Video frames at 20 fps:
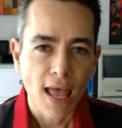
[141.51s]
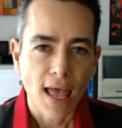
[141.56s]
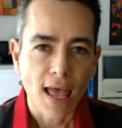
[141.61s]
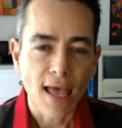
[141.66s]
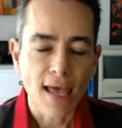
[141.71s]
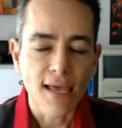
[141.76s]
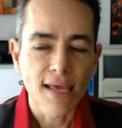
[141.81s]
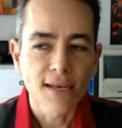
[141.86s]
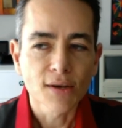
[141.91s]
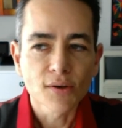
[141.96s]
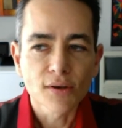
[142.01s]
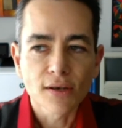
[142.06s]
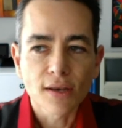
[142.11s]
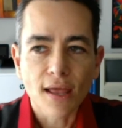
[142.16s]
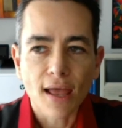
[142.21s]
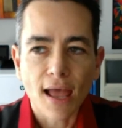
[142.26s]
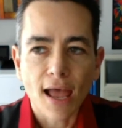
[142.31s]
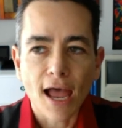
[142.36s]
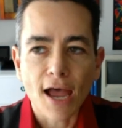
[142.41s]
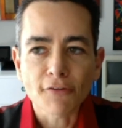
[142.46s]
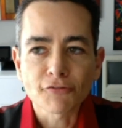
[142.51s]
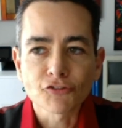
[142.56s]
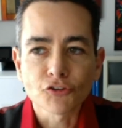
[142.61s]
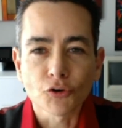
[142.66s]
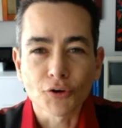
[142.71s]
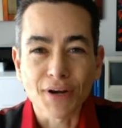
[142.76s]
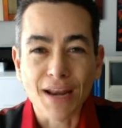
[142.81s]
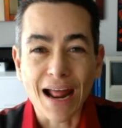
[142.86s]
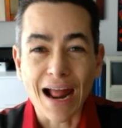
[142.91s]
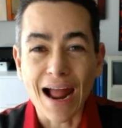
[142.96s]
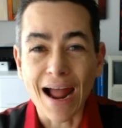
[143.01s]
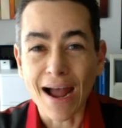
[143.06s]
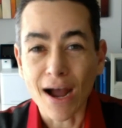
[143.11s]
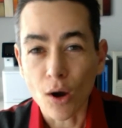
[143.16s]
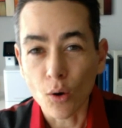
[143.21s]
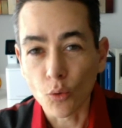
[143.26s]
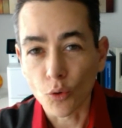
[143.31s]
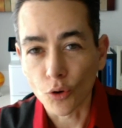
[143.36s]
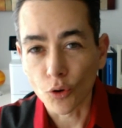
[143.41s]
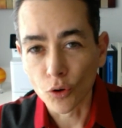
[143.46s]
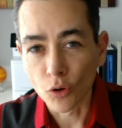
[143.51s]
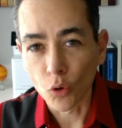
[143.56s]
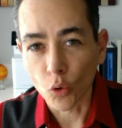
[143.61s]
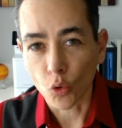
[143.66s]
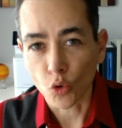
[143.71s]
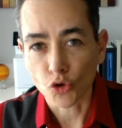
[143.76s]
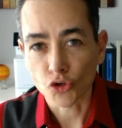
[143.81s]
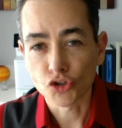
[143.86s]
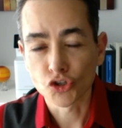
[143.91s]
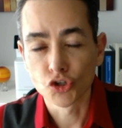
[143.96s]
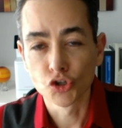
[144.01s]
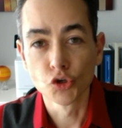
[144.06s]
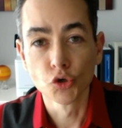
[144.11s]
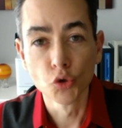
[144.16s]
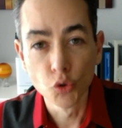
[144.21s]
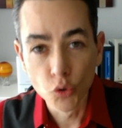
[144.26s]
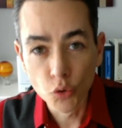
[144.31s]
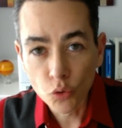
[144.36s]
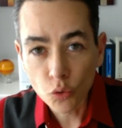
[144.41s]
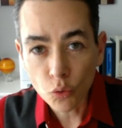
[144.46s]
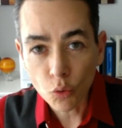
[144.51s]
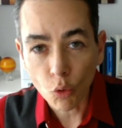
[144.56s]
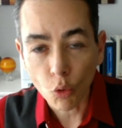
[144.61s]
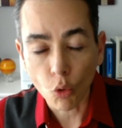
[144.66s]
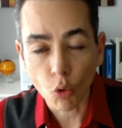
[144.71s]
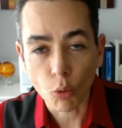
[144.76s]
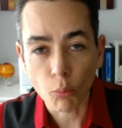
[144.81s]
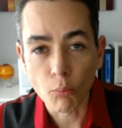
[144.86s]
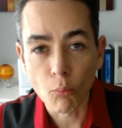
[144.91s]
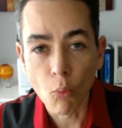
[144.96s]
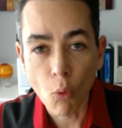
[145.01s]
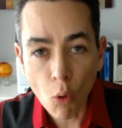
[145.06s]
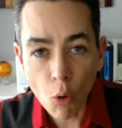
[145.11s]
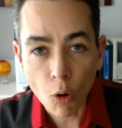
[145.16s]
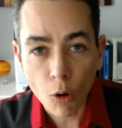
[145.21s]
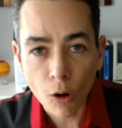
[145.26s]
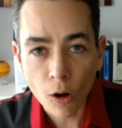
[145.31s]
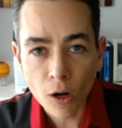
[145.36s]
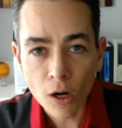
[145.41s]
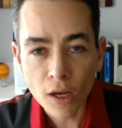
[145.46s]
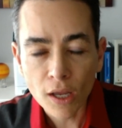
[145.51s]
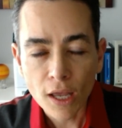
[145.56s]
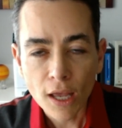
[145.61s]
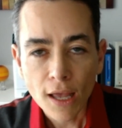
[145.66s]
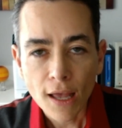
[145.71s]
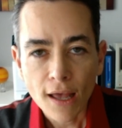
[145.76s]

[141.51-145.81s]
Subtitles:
And after an hour or two or more,